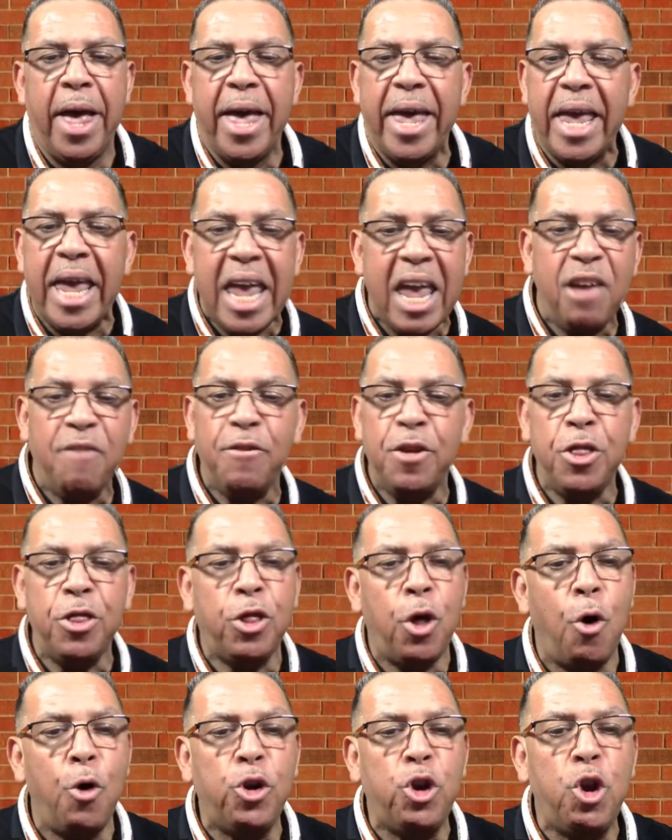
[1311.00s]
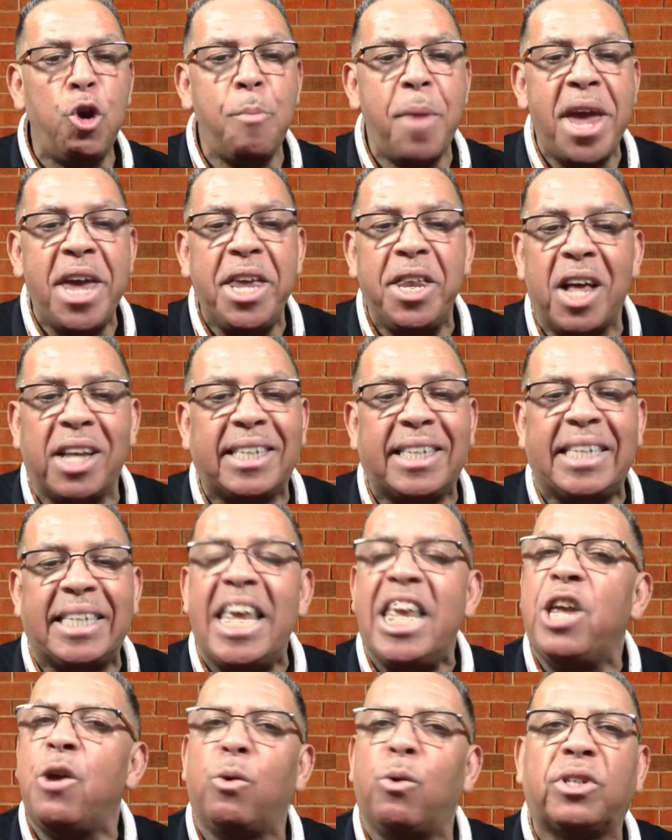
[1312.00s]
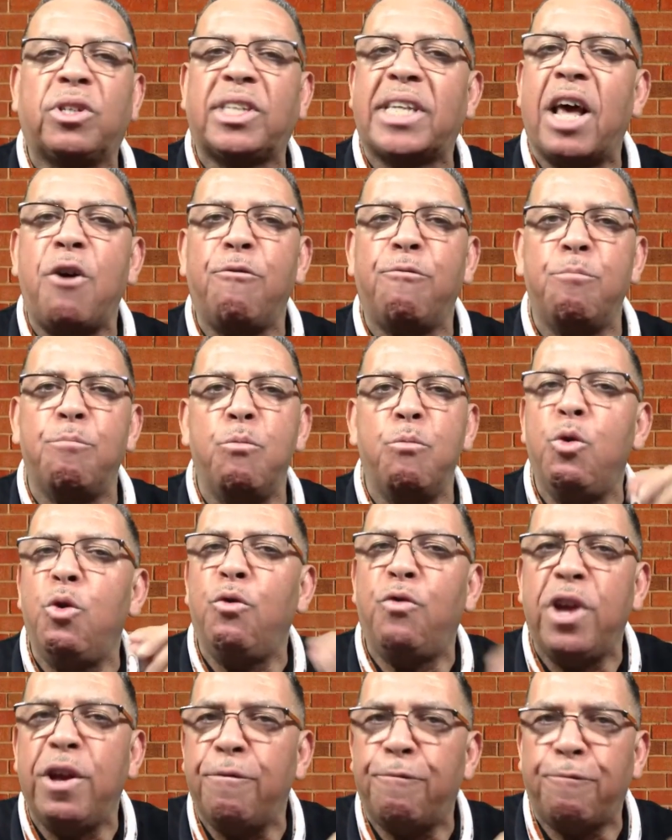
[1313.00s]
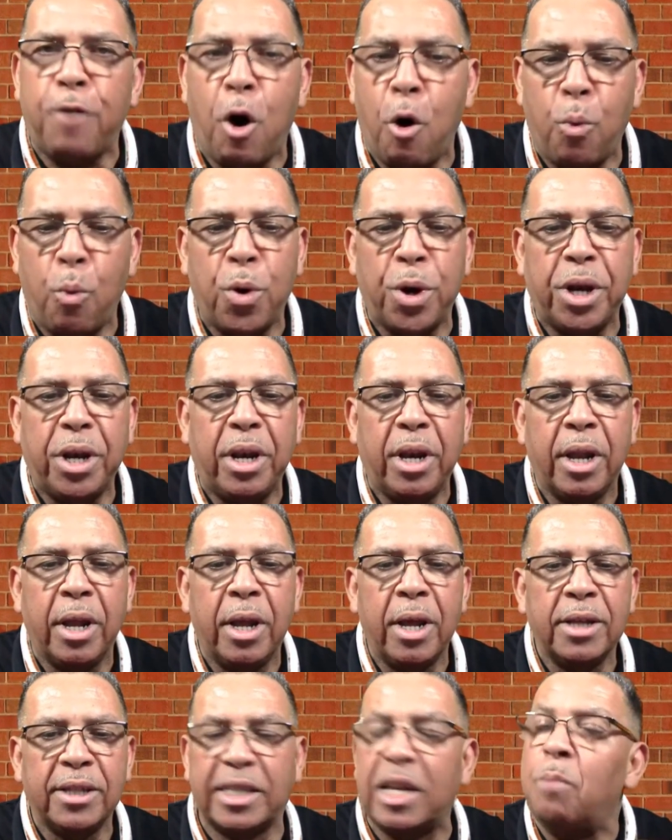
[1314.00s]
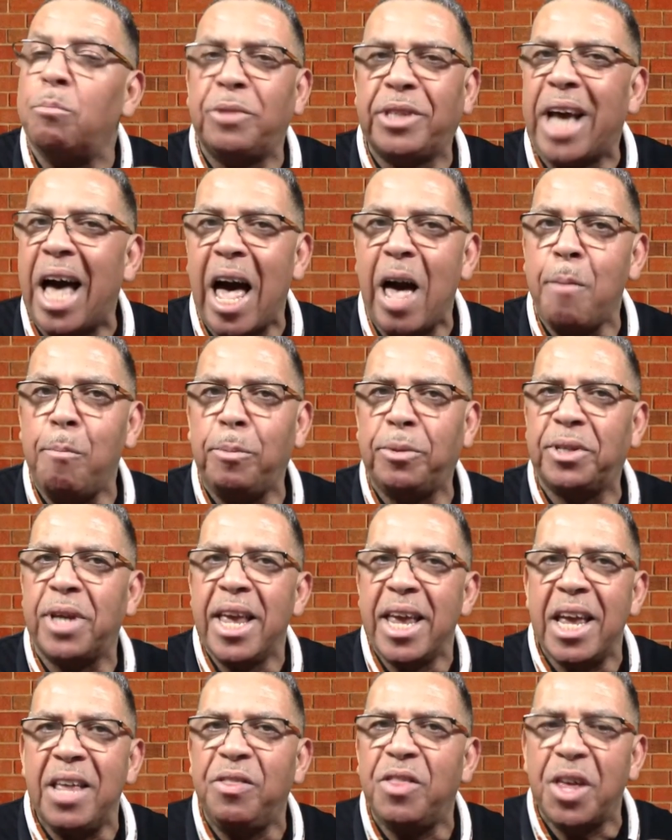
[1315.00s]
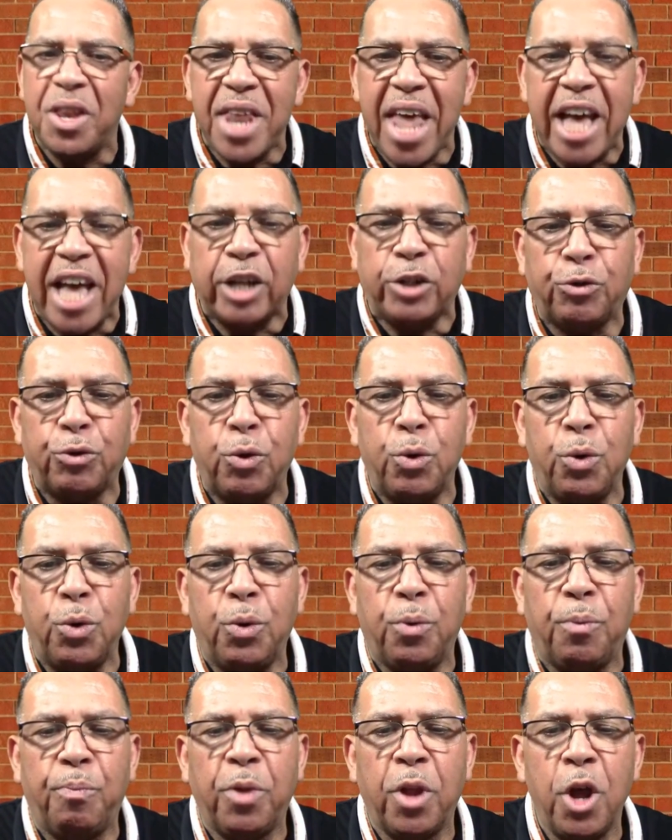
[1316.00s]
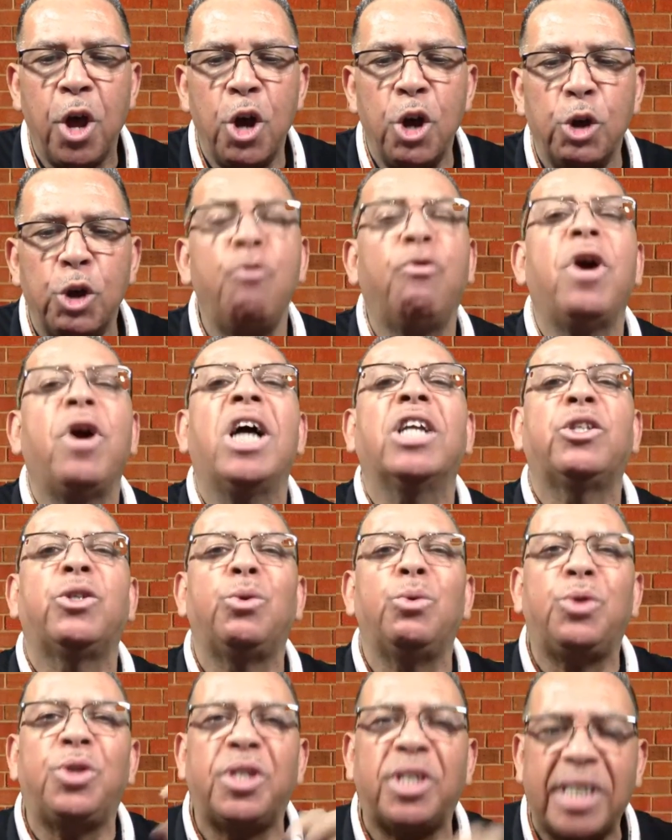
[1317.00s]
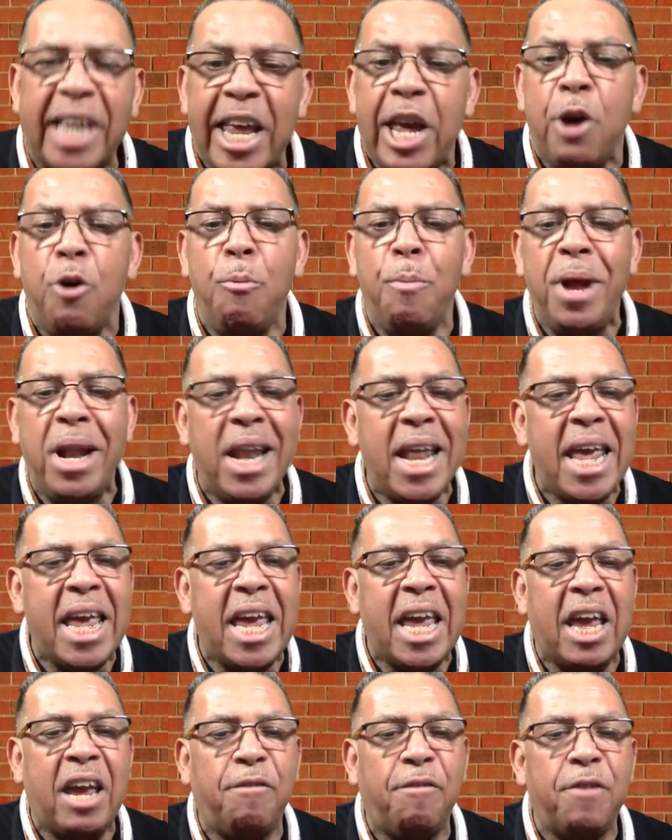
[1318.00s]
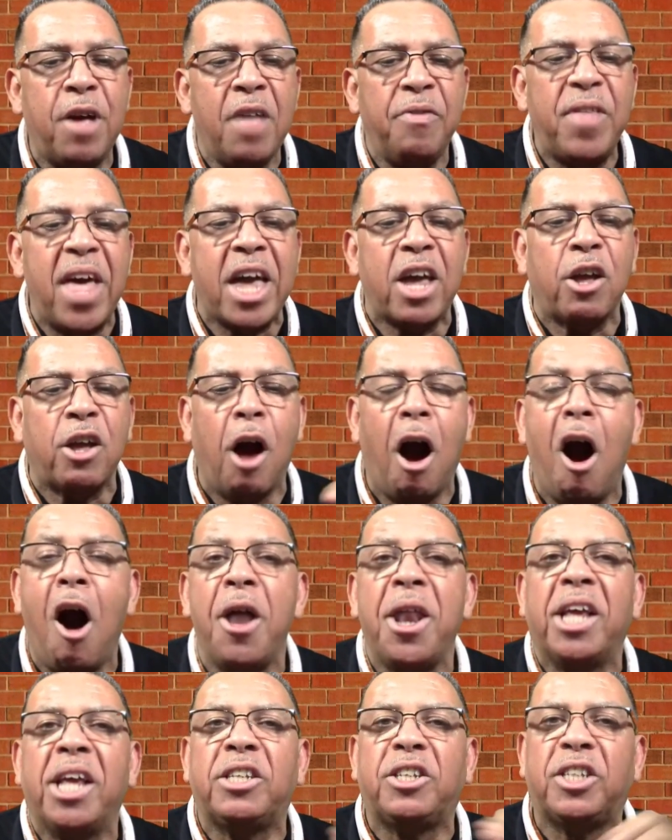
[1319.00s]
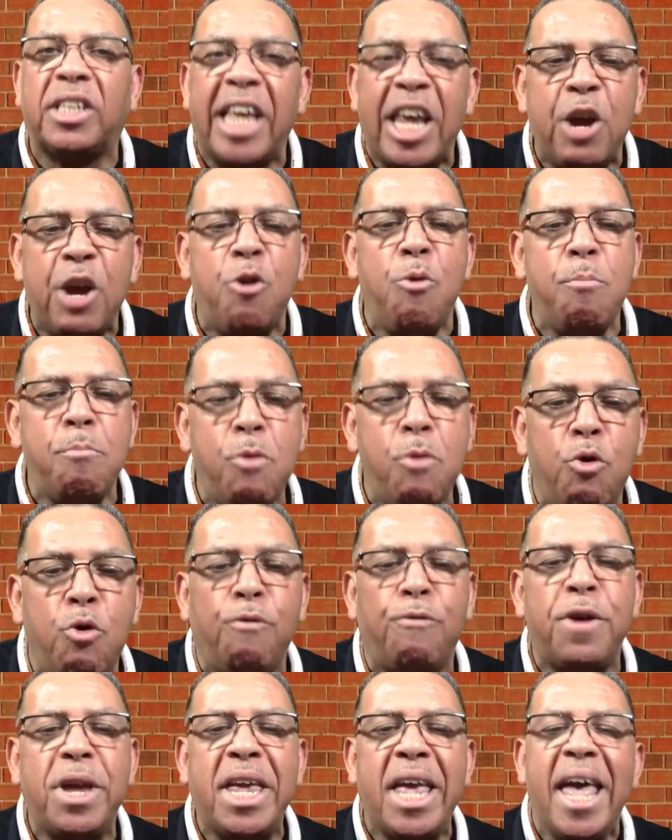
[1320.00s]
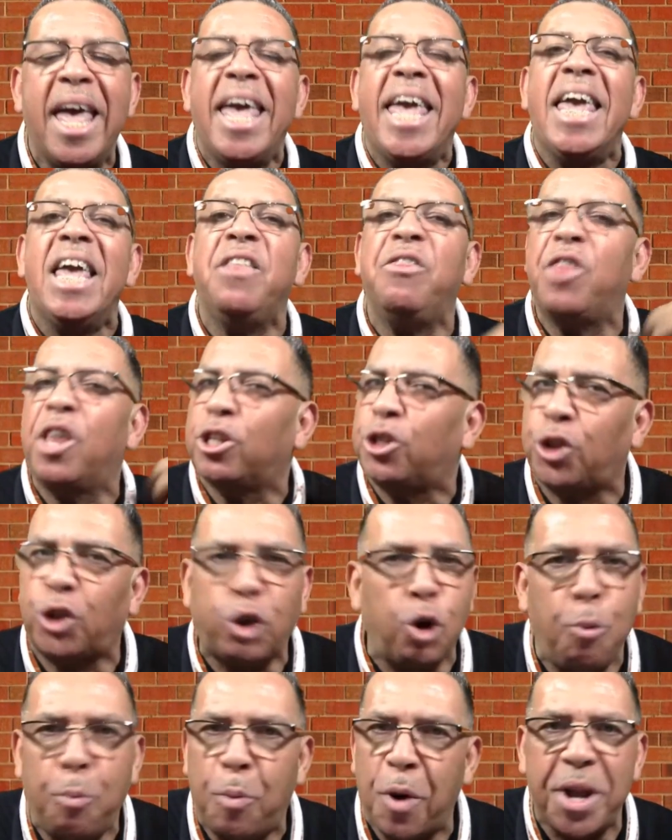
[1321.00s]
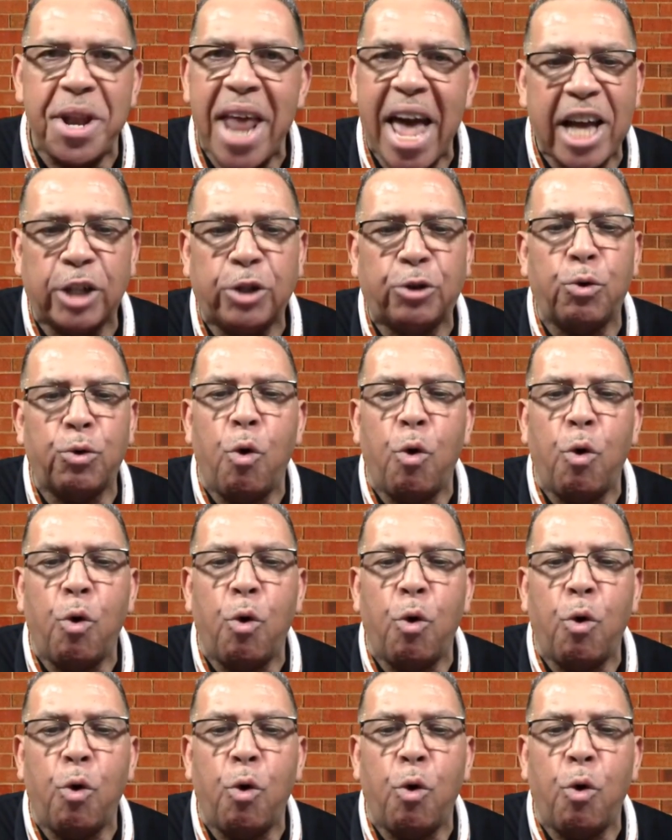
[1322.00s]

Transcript: Even though you may not see yourself moving forward, sometimes in the natural, You've got to still believe that God is still moving in the supernatural